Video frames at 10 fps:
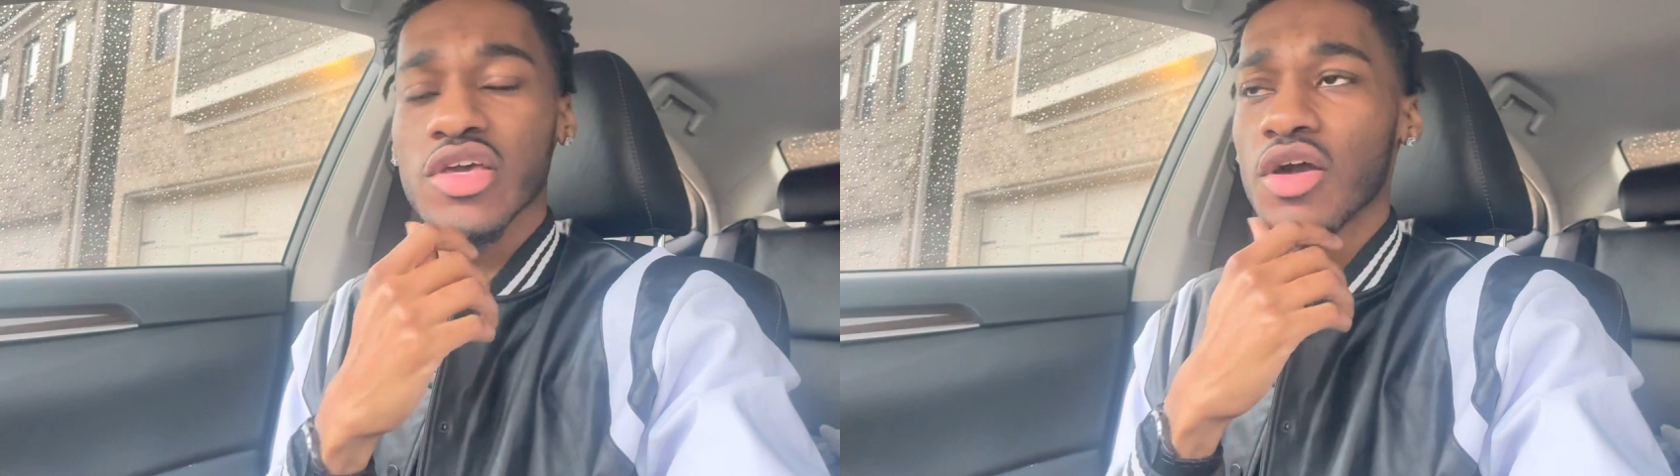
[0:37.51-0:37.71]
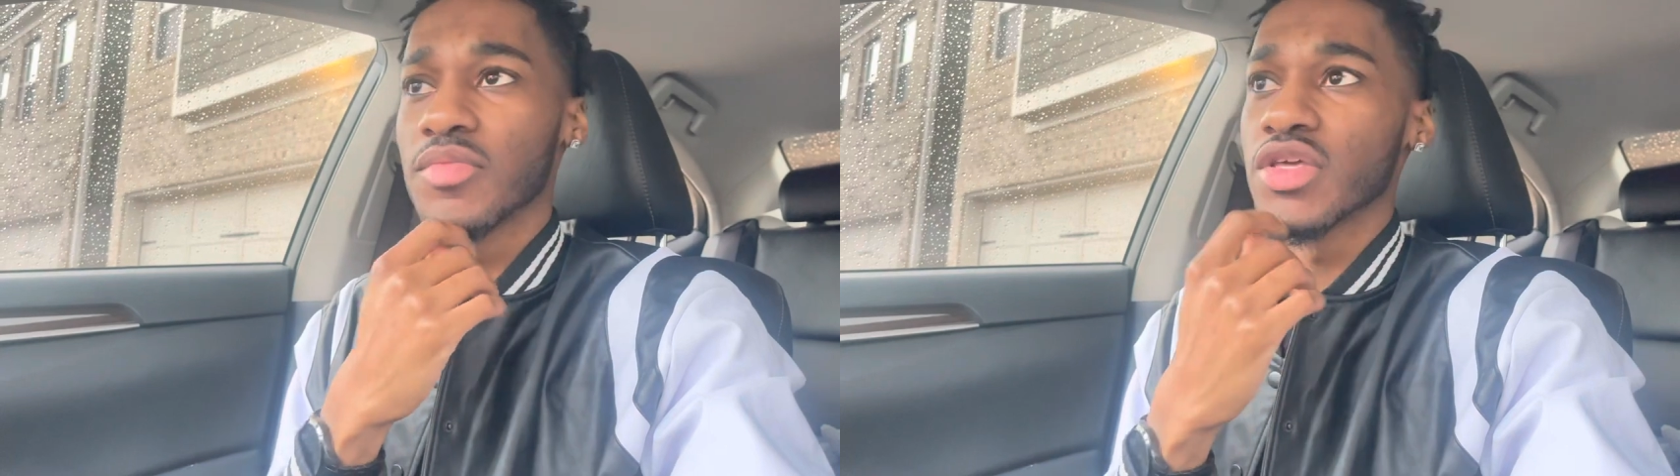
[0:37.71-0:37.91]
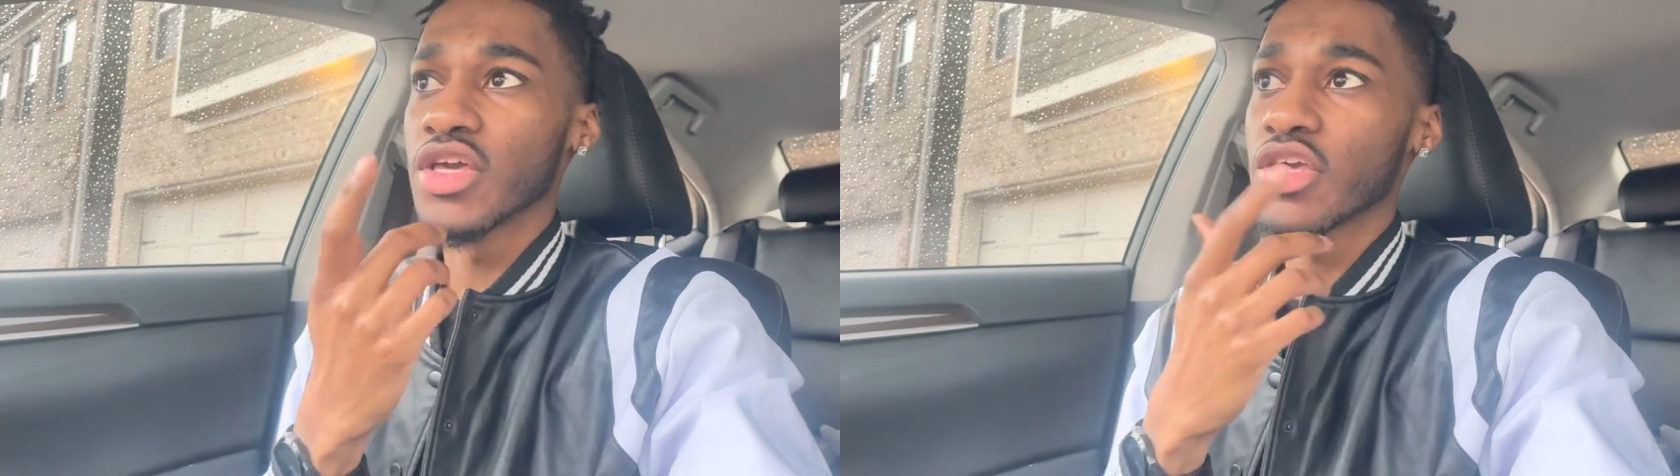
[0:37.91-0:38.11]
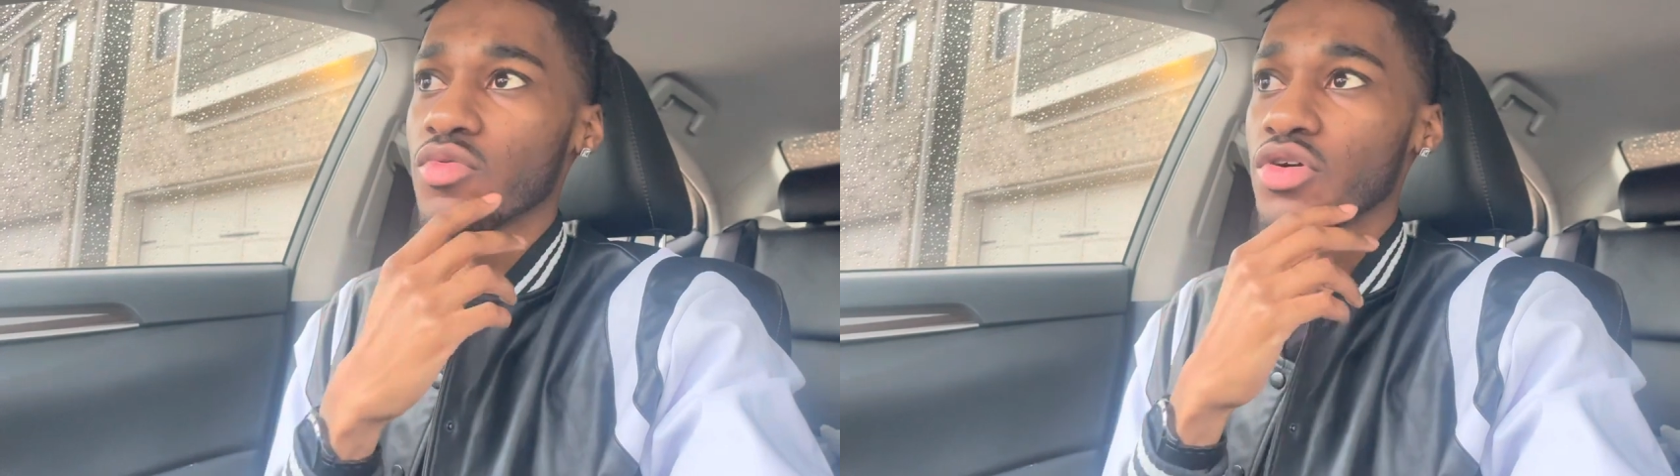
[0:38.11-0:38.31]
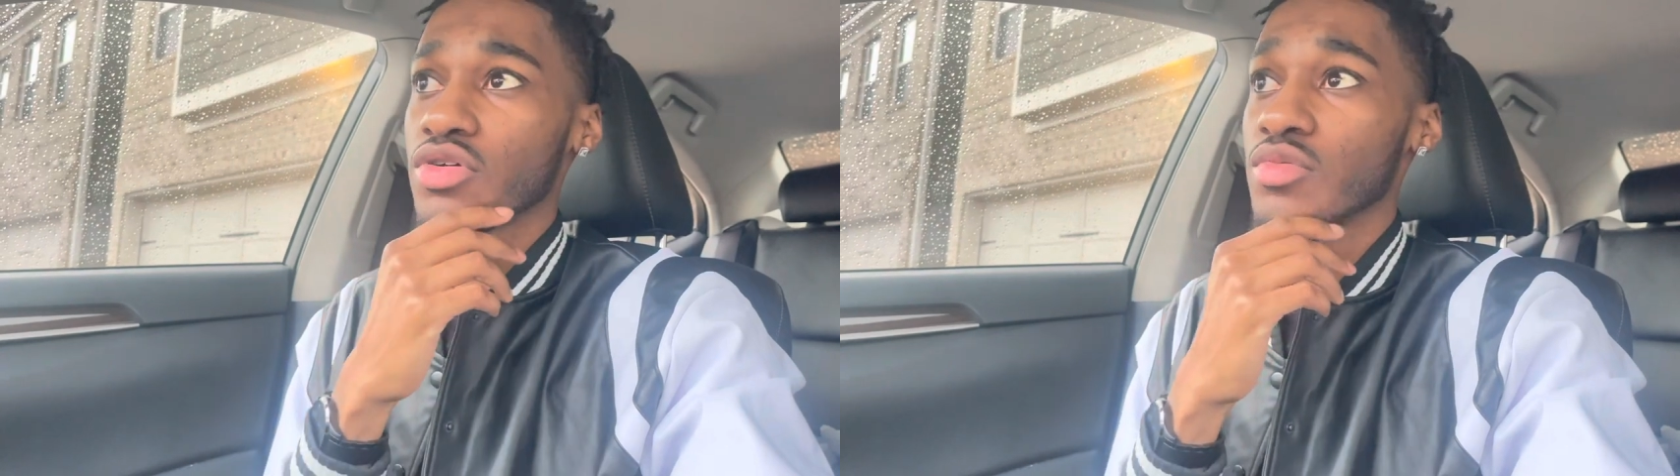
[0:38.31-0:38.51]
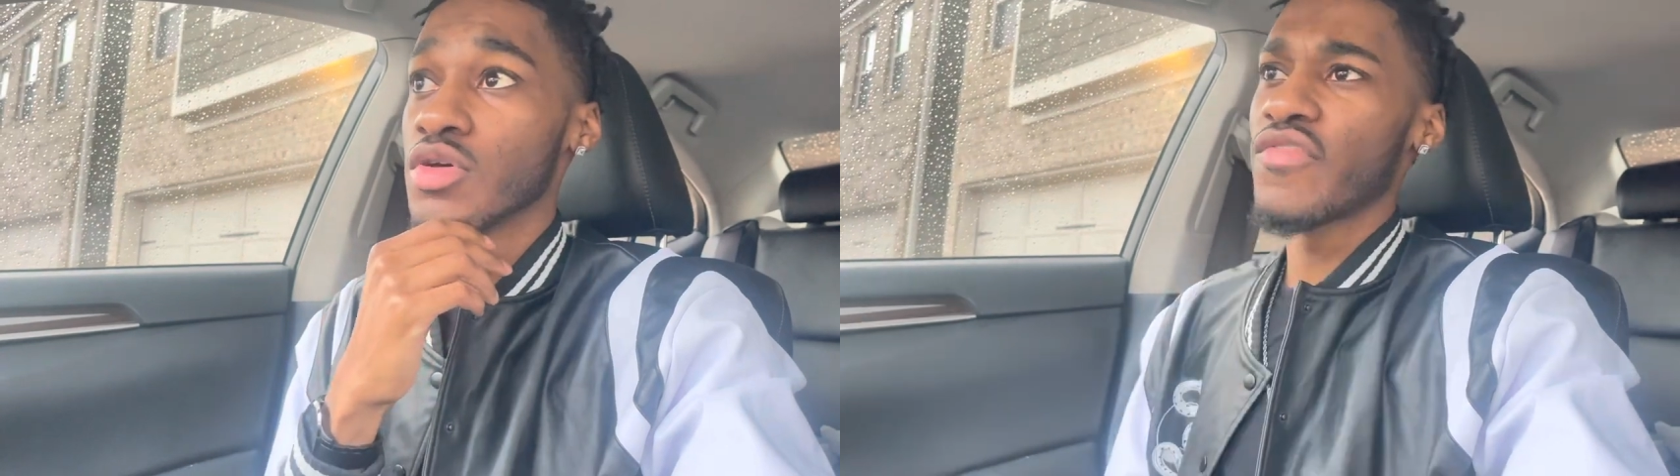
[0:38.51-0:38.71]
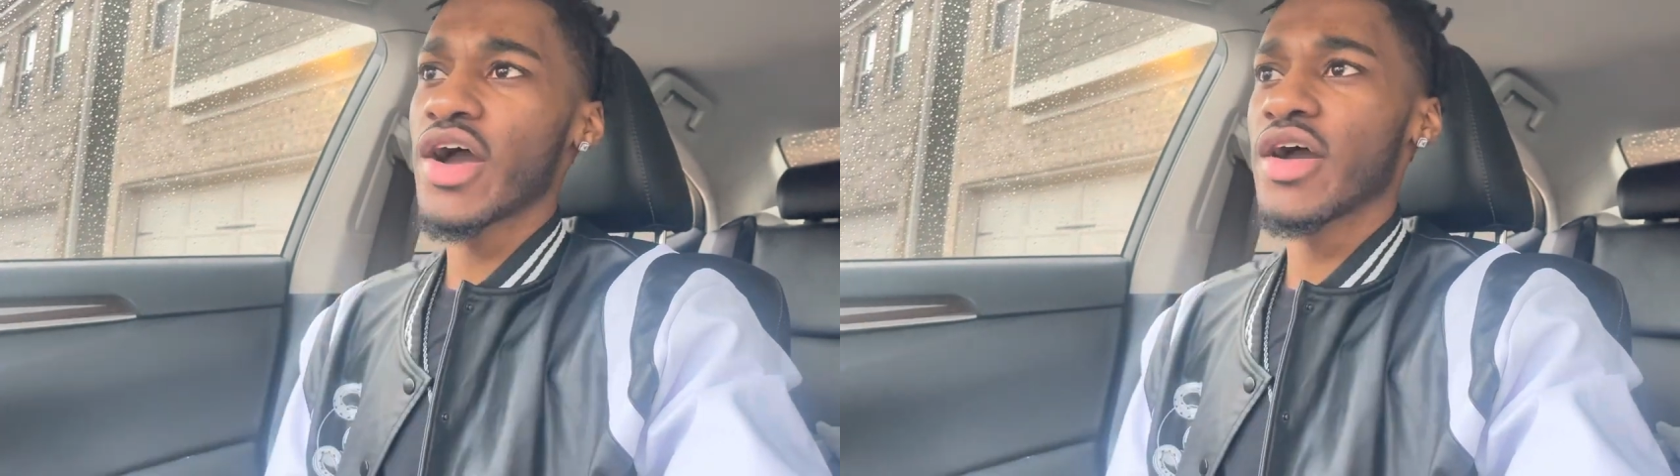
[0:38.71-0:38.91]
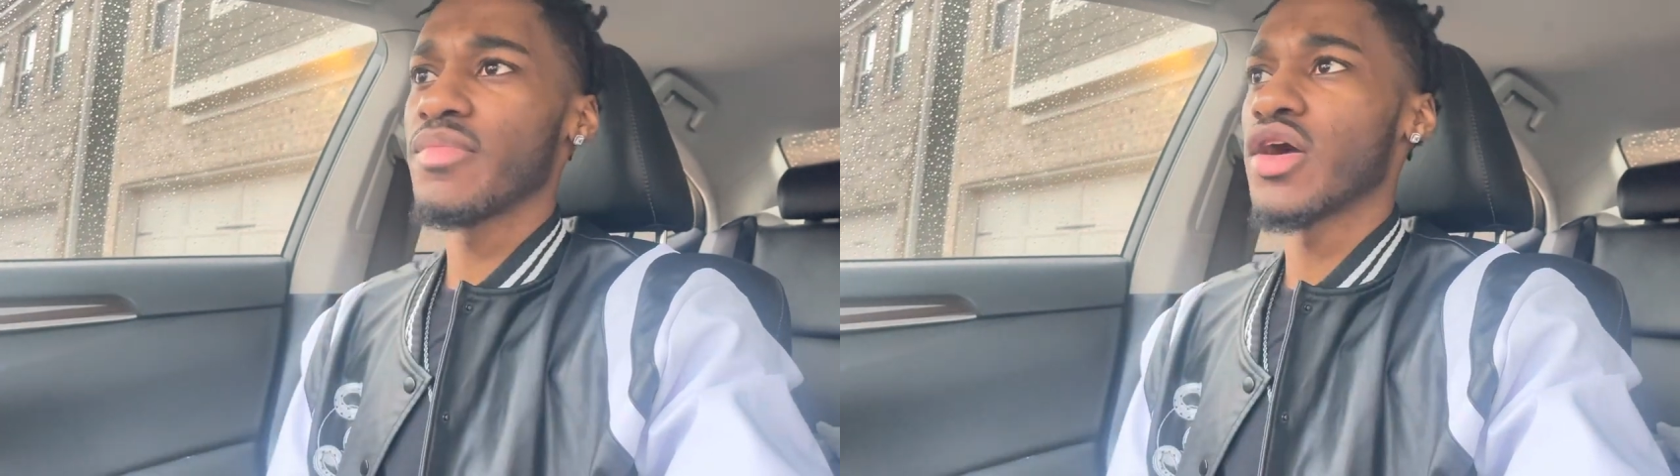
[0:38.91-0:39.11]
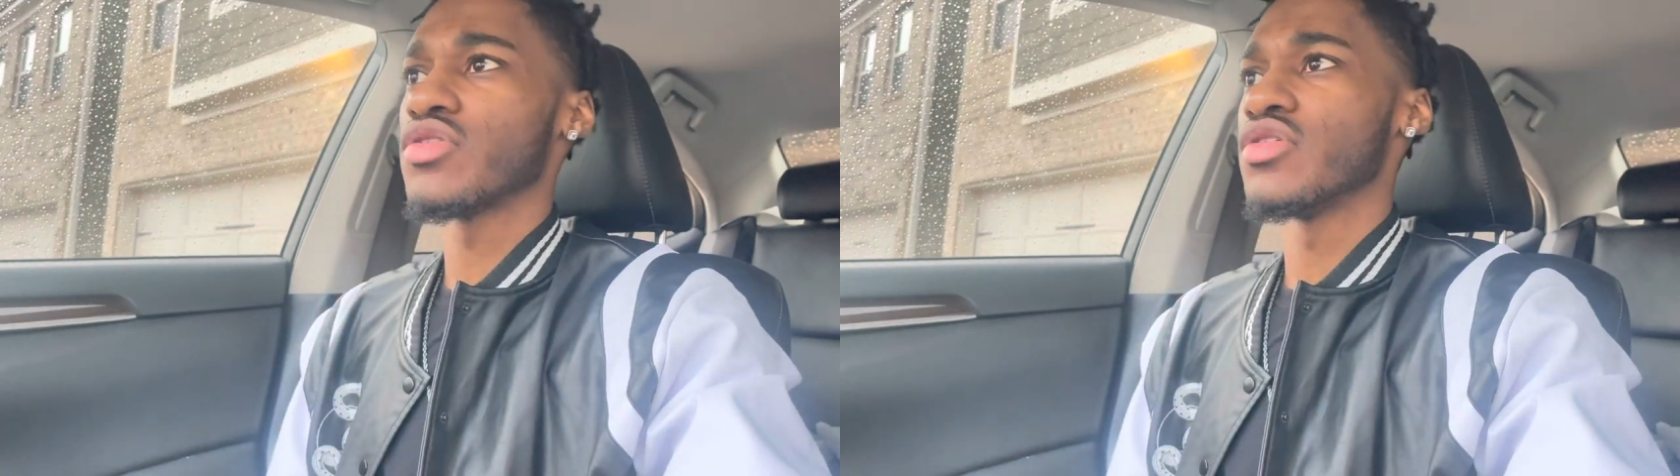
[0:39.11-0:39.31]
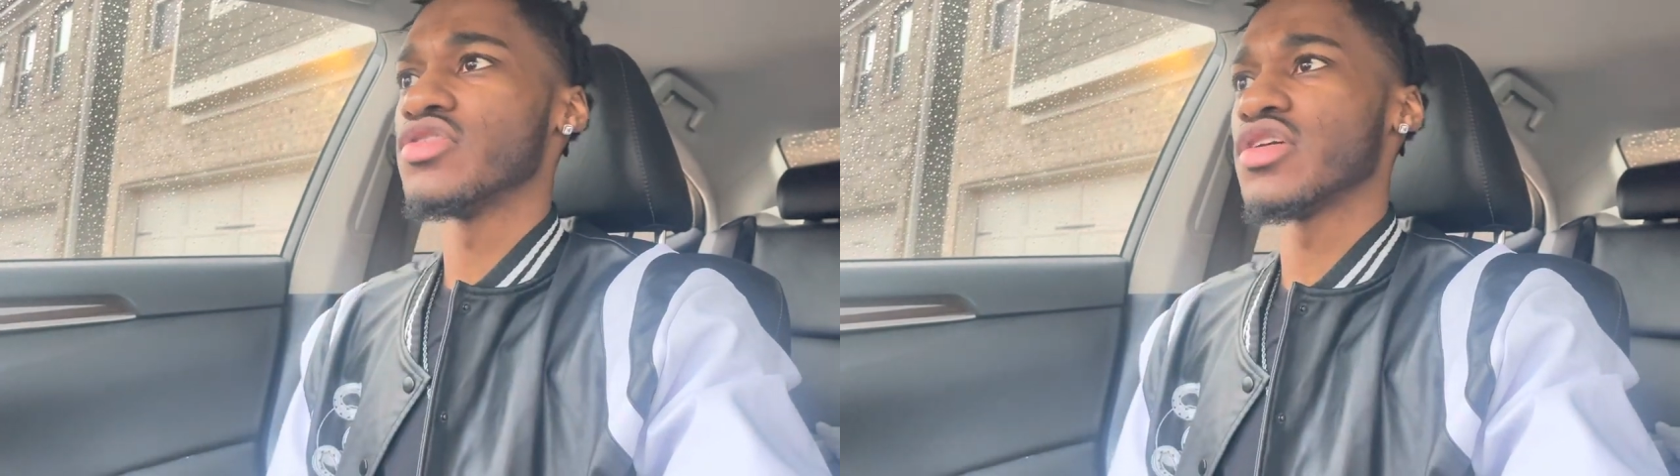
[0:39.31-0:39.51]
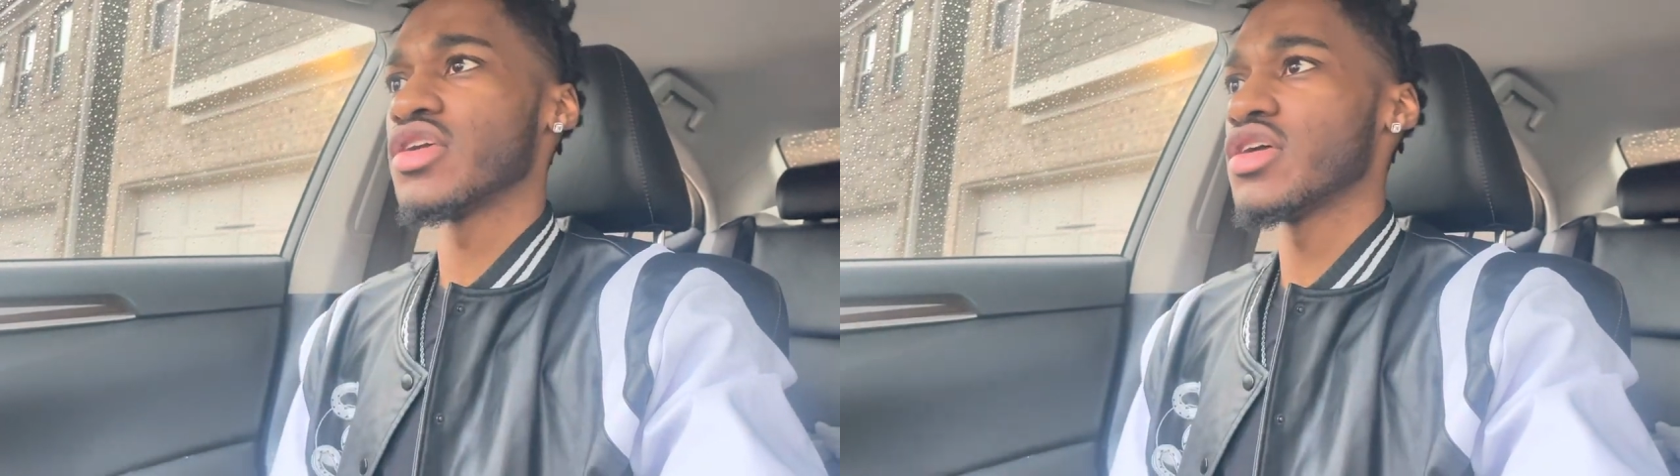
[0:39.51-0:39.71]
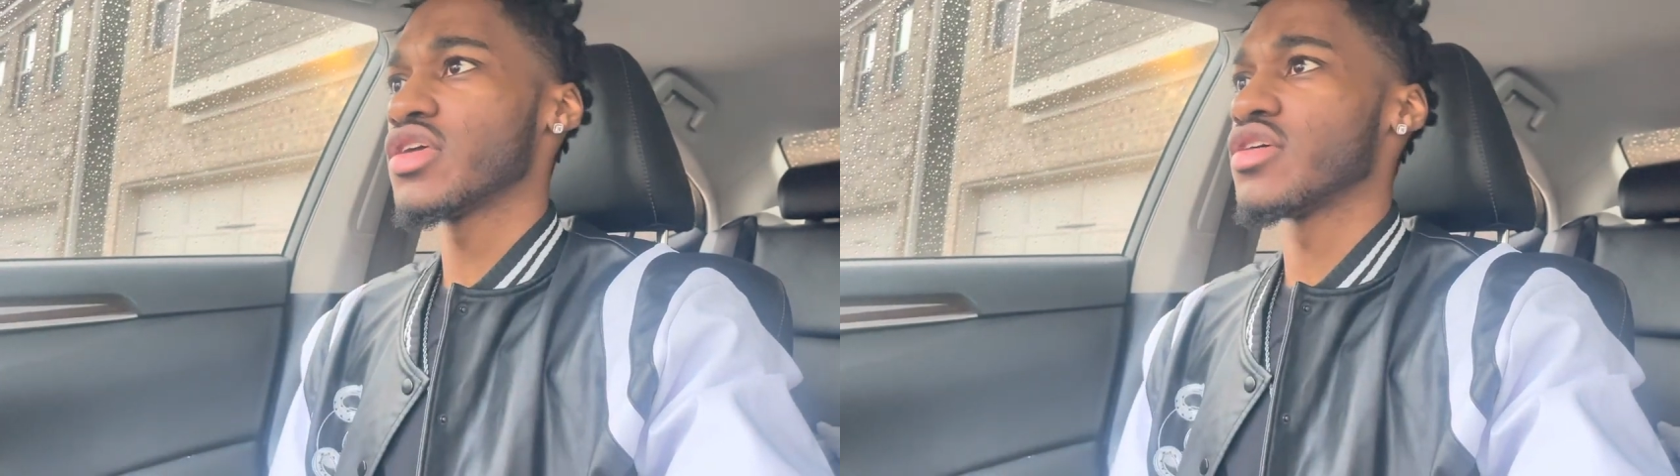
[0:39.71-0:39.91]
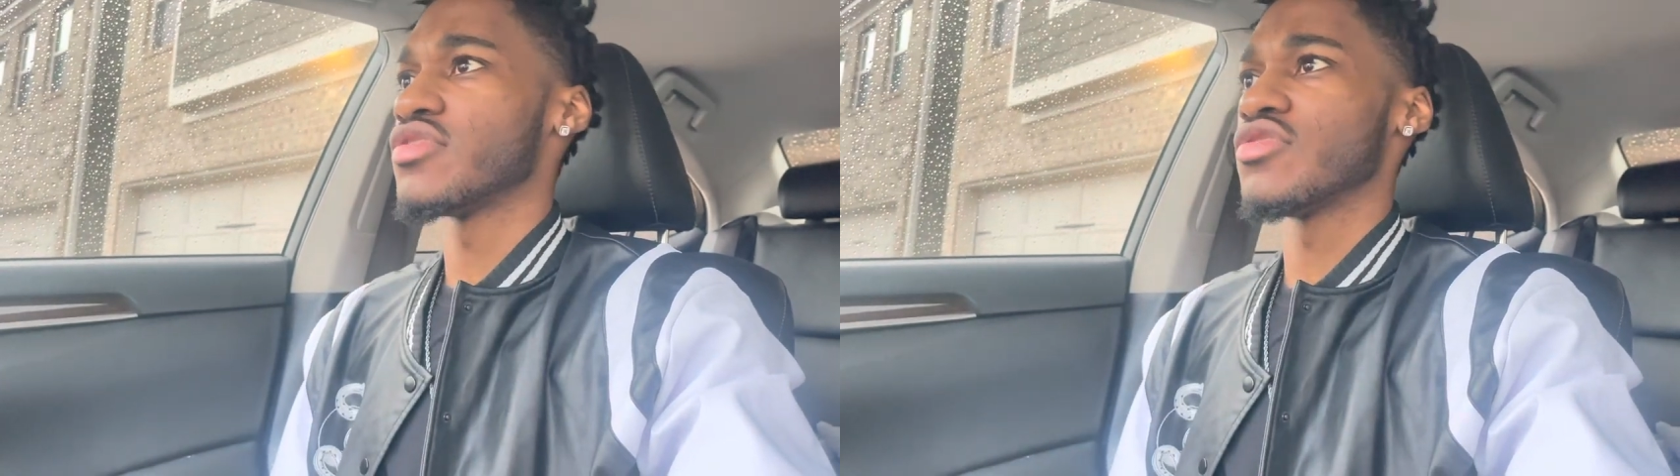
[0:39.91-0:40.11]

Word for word: I'm gonna kick it with him, vibe out, and just kicking.